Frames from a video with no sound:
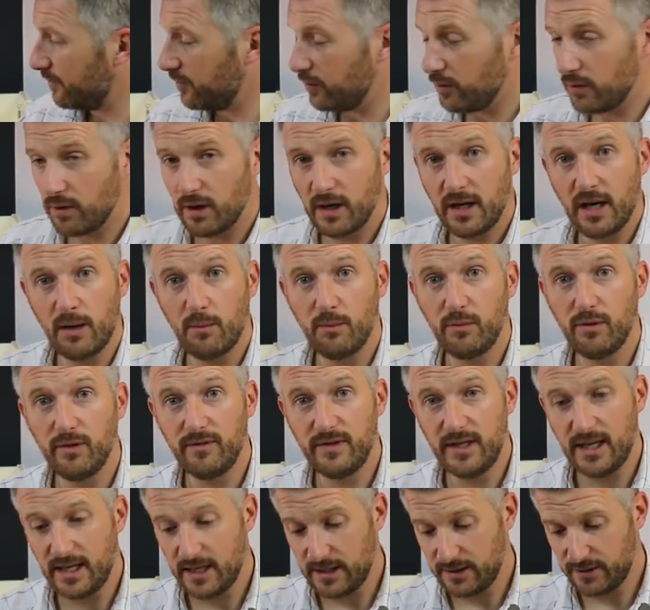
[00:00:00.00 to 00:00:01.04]
for a number of
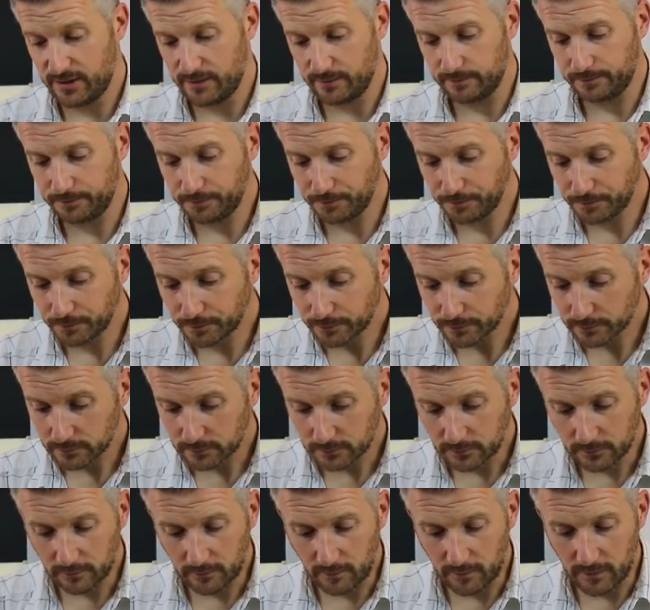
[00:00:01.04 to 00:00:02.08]
years,
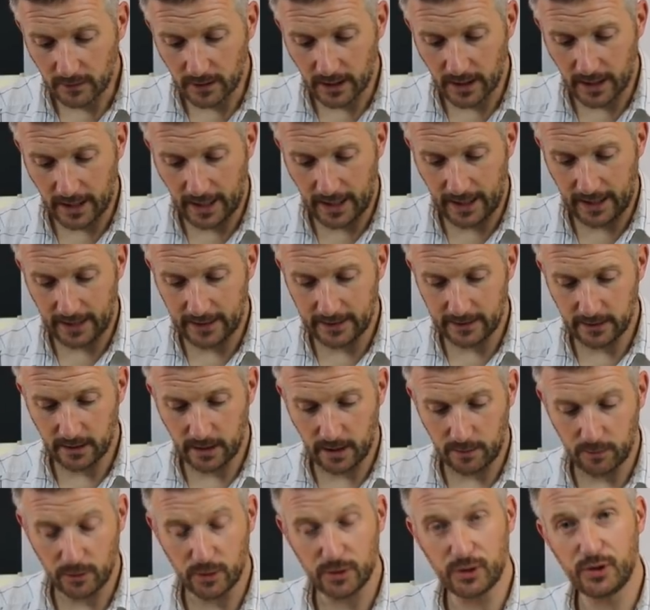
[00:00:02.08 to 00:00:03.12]
and
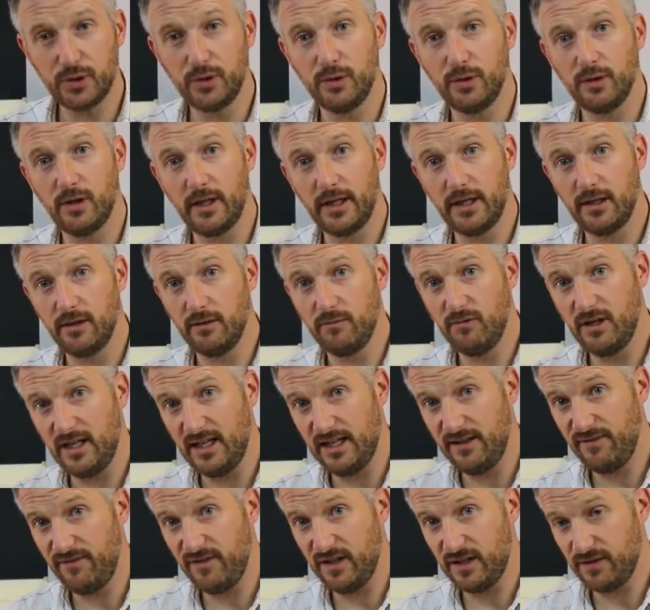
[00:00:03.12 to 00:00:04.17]
I'm not sure I could
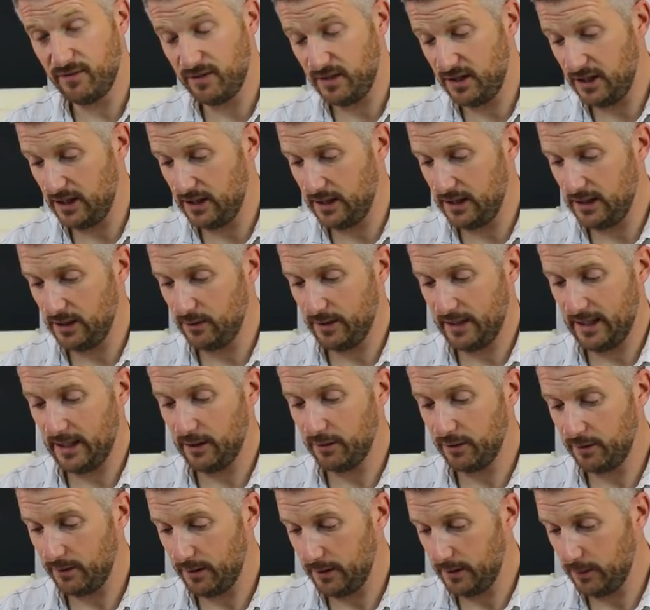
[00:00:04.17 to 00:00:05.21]
really fish for GTs
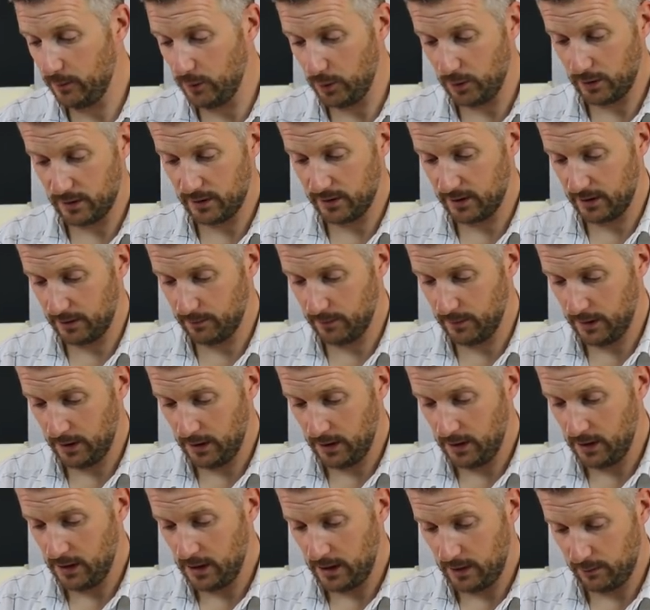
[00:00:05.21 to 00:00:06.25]
without them anymore, because I'm
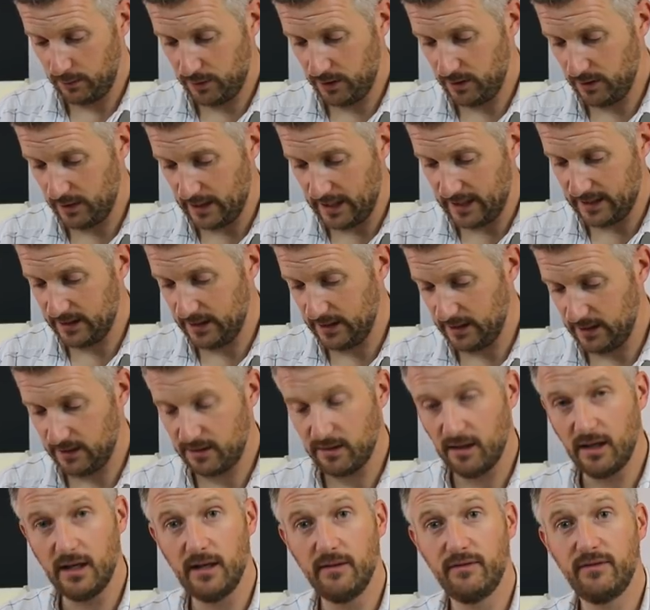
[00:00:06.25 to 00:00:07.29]
too lazy to
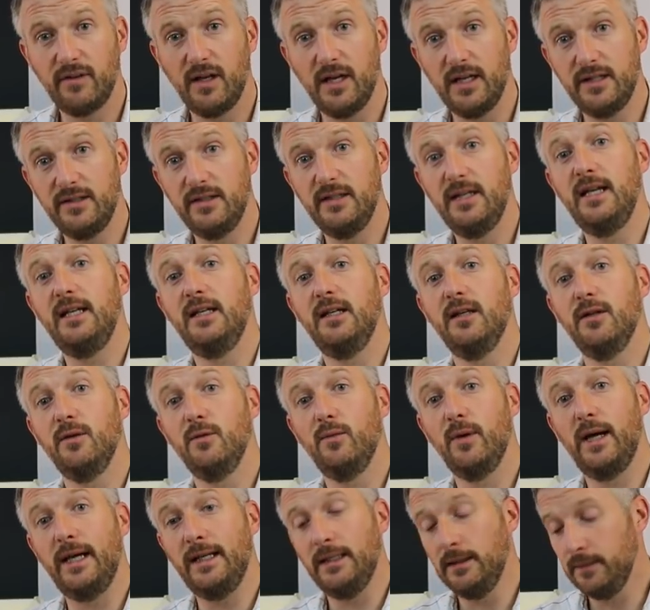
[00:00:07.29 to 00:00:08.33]
tie up flies in any other
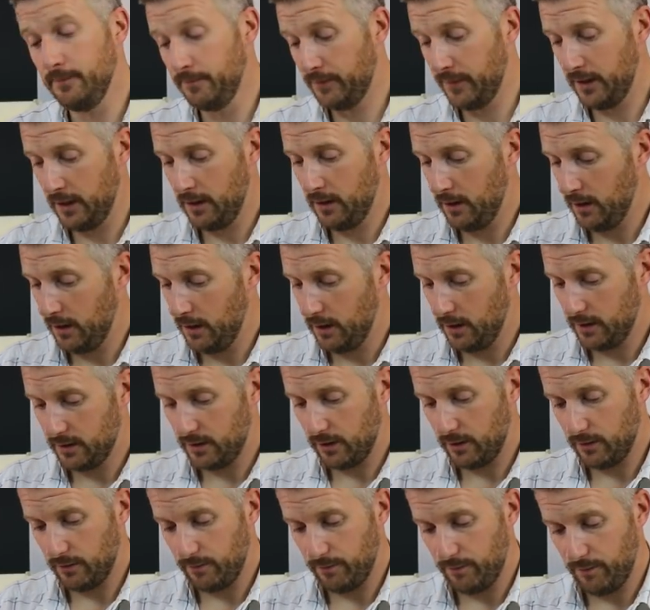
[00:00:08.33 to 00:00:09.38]
way.
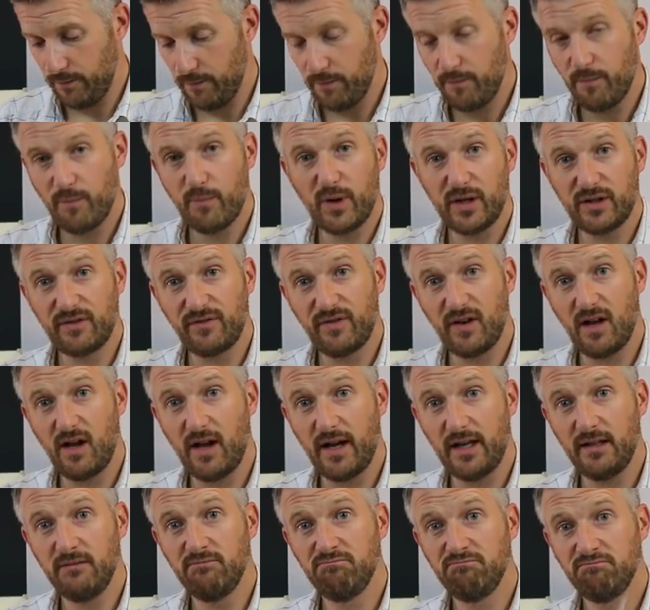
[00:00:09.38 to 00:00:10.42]
So brush
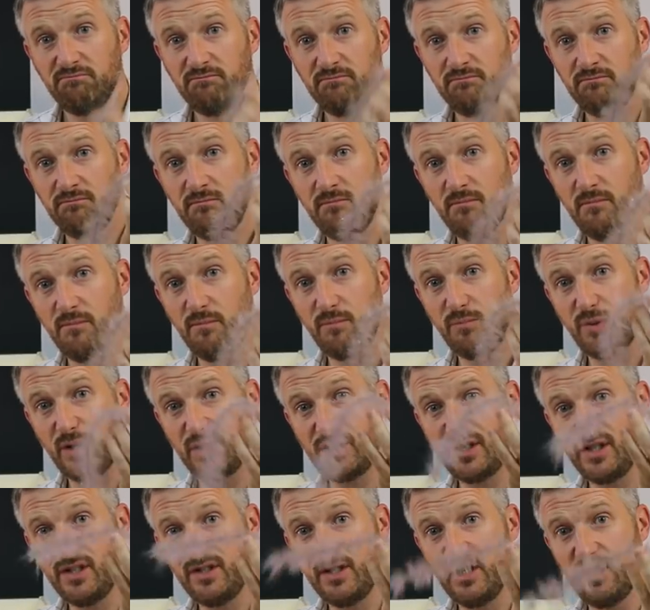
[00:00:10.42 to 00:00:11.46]
fly,
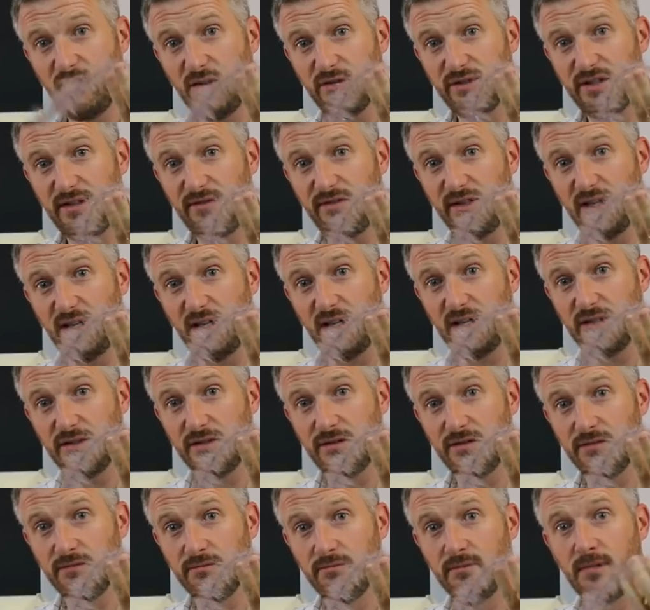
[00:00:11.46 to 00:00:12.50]
brushes in lots of different
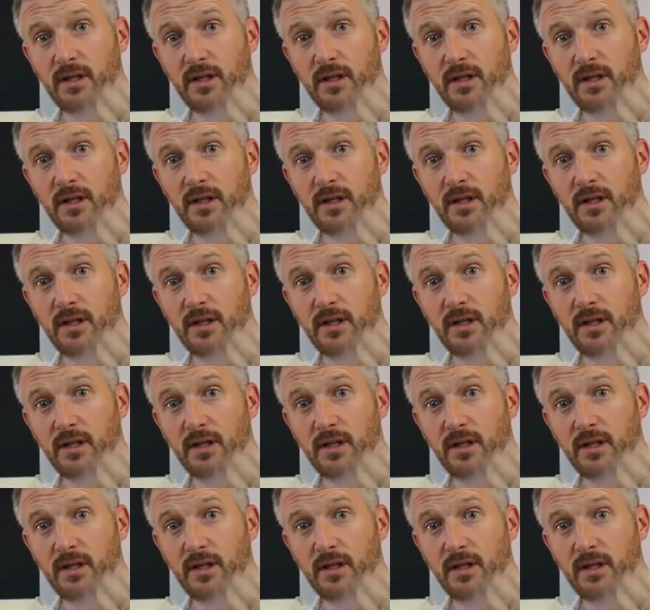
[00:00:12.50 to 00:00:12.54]
colors.